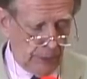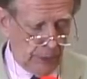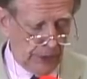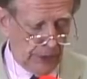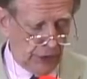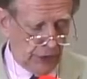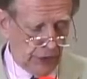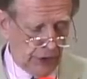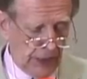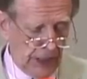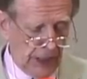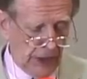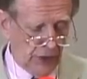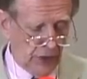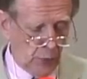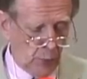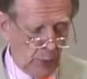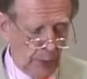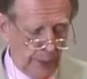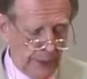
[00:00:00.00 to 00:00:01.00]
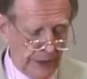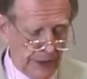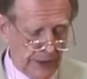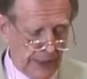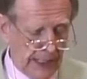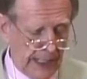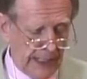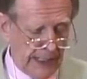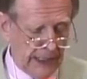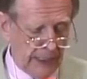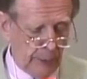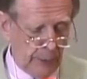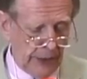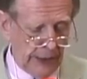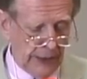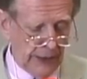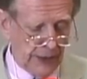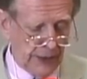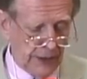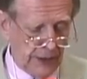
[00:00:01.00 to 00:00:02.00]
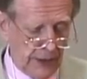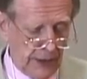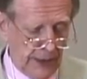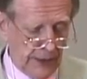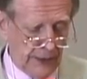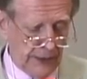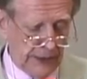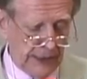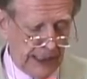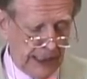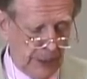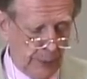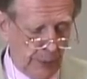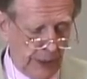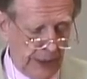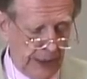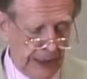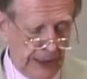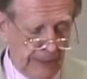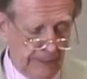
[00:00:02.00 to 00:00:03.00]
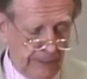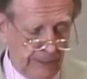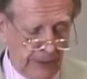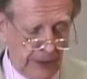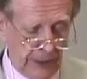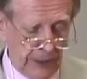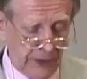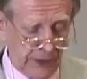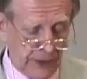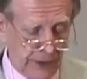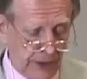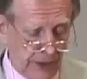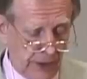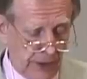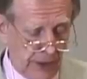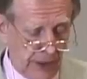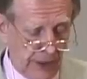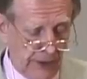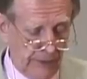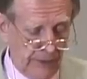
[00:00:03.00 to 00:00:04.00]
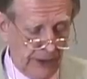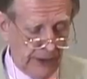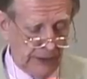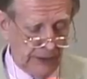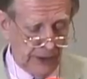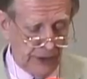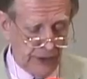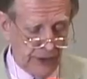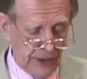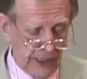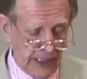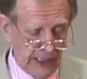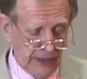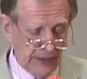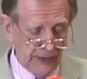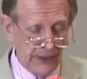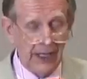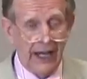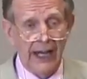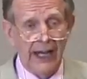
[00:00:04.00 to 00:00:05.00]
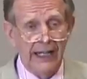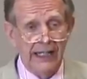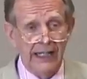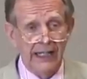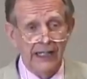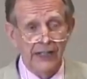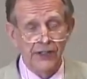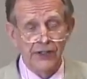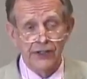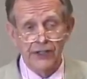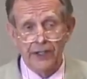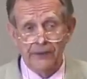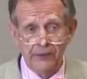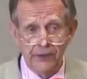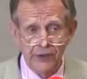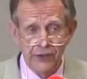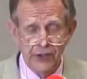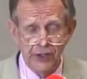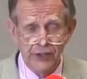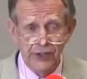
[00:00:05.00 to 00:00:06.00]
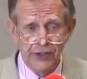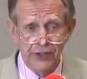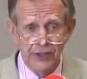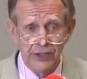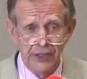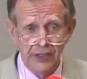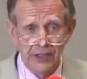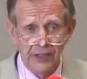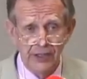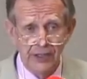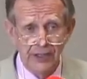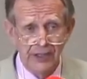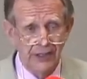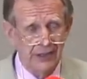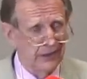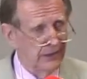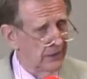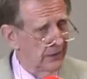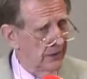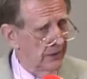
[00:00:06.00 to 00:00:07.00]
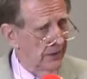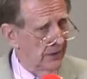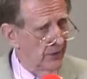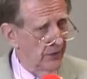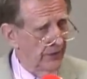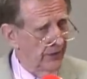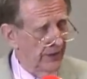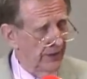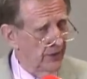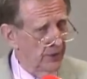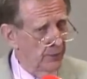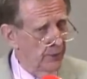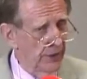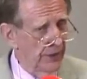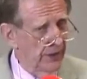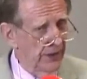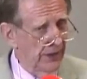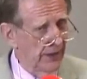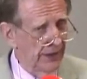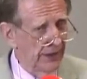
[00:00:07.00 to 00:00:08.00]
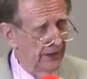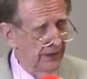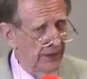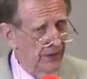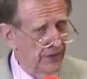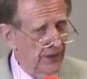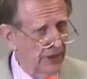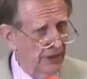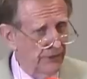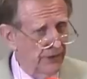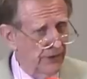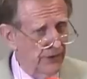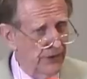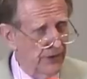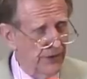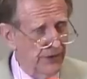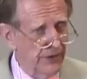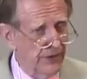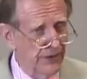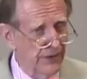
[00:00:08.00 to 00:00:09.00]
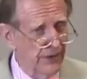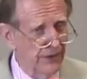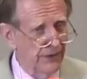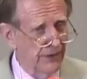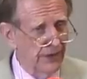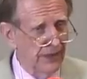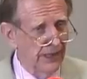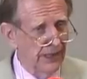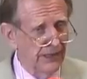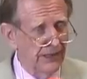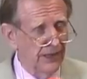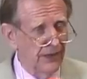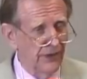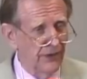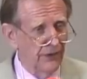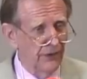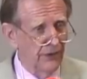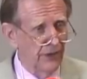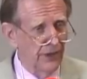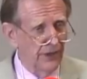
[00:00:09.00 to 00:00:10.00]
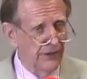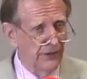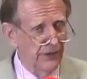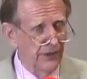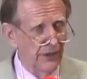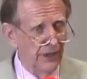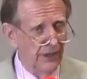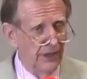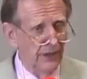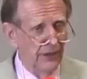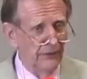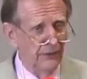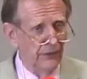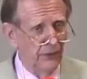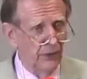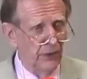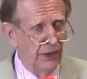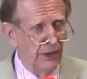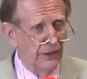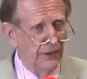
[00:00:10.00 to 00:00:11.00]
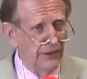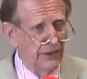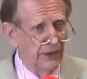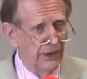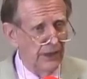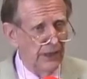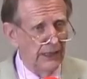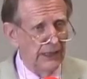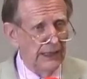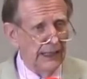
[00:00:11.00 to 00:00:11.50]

Could the change in women's standing be instigated by the influx of English saints, i.e., suffragists I don't think there are many English suffragists in the 1830s, 40s,